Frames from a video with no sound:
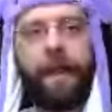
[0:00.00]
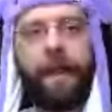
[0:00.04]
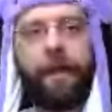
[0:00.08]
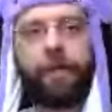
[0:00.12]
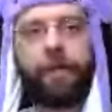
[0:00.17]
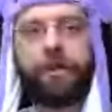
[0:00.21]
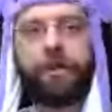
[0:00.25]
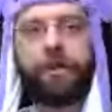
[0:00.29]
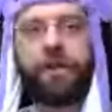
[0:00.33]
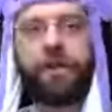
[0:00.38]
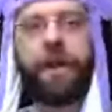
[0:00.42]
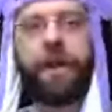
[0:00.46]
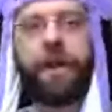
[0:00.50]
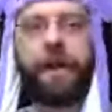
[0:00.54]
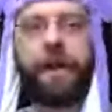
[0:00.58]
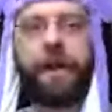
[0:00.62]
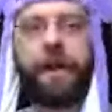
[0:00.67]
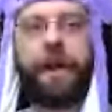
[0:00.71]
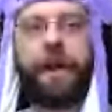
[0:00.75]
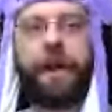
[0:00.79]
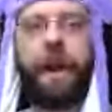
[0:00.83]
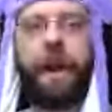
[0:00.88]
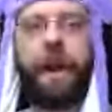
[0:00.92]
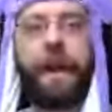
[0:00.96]
If
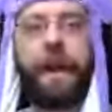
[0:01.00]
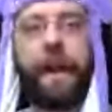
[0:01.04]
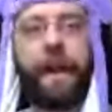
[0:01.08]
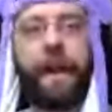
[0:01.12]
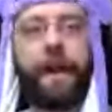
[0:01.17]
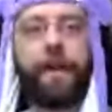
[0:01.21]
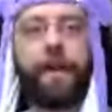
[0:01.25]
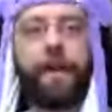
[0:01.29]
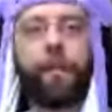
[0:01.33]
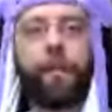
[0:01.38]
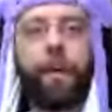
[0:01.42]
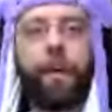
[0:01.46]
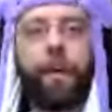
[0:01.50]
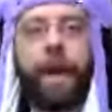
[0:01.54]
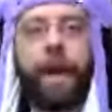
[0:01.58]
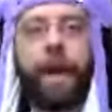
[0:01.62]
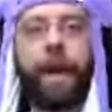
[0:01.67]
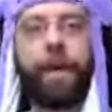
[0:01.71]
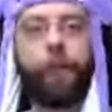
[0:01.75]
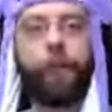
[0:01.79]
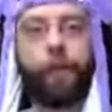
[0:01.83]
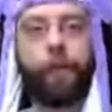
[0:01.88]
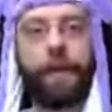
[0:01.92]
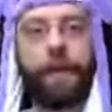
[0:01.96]
GE got hit
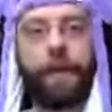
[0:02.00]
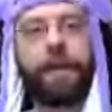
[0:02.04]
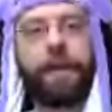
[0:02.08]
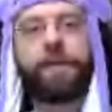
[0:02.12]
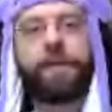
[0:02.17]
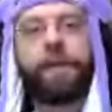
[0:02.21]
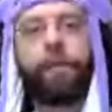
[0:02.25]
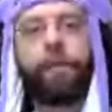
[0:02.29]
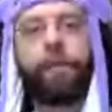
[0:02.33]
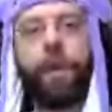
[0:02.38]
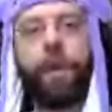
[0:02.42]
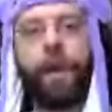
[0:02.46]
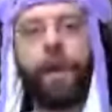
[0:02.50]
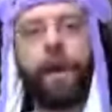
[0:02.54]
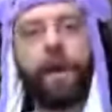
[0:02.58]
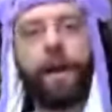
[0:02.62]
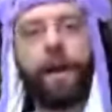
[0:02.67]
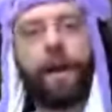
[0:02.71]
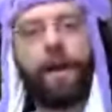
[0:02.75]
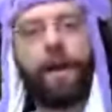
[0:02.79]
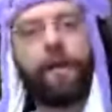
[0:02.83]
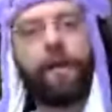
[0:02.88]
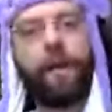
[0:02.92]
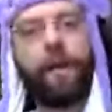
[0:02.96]
by
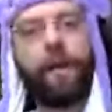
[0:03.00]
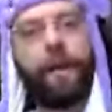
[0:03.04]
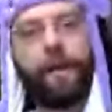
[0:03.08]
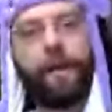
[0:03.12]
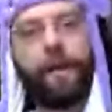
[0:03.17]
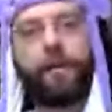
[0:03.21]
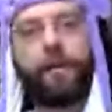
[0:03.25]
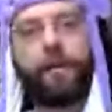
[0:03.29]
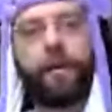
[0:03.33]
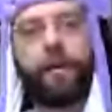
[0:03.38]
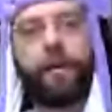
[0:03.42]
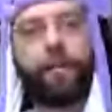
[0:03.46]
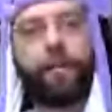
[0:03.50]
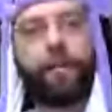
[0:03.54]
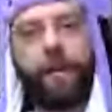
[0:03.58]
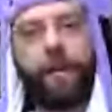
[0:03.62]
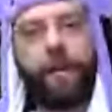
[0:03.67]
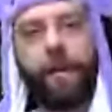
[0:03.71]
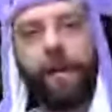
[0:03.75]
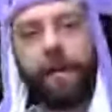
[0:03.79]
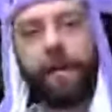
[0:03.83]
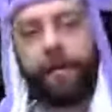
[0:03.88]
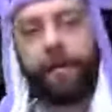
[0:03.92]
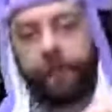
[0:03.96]
ransomware and they
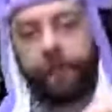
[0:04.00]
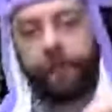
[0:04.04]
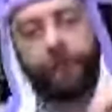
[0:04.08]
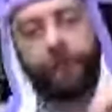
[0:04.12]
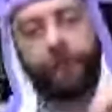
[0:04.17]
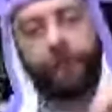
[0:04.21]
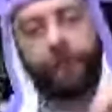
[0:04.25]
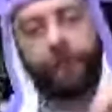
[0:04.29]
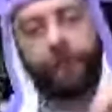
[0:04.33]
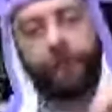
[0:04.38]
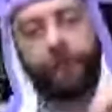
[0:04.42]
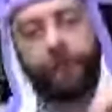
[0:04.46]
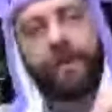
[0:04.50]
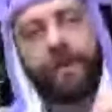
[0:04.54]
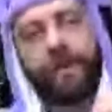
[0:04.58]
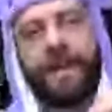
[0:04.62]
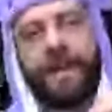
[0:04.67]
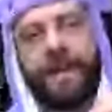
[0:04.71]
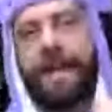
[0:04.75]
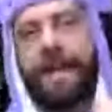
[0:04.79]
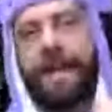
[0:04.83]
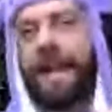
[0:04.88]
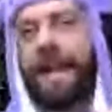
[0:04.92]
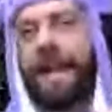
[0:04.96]
encrypted
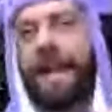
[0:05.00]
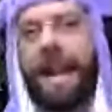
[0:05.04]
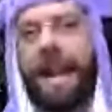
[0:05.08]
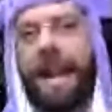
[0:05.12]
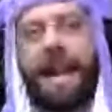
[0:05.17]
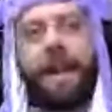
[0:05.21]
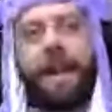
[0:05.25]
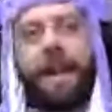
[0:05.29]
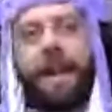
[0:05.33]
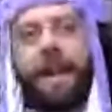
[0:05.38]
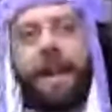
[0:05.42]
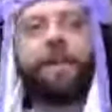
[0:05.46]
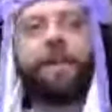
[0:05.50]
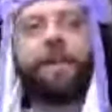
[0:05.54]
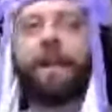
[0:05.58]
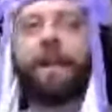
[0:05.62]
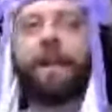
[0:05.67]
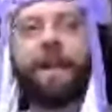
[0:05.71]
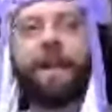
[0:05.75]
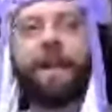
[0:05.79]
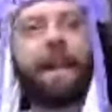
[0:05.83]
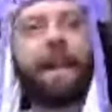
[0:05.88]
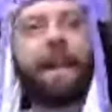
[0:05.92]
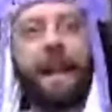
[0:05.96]
freaking
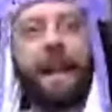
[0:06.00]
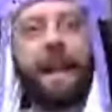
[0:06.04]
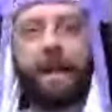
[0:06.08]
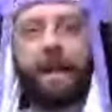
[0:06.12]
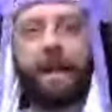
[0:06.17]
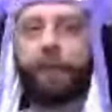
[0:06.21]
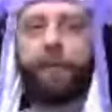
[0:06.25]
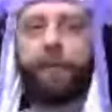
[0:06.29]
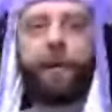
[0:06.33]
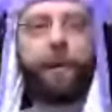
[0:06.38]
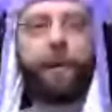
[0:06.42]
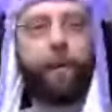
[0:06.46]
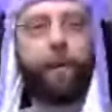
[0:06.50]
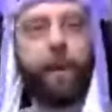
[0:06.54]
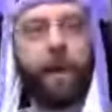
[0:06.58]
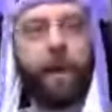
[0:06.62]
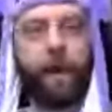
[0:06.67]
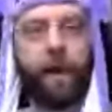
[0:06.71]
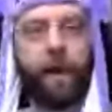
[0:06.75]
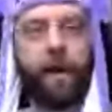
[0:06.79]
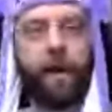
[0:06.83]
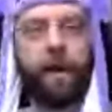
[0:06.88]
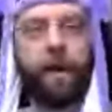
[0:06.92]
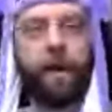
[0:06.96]
everything
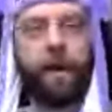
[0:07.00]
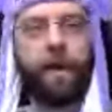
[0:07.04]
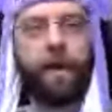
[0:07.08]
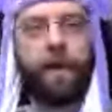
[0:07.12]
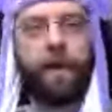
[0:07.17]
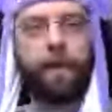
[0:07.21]
everywhere,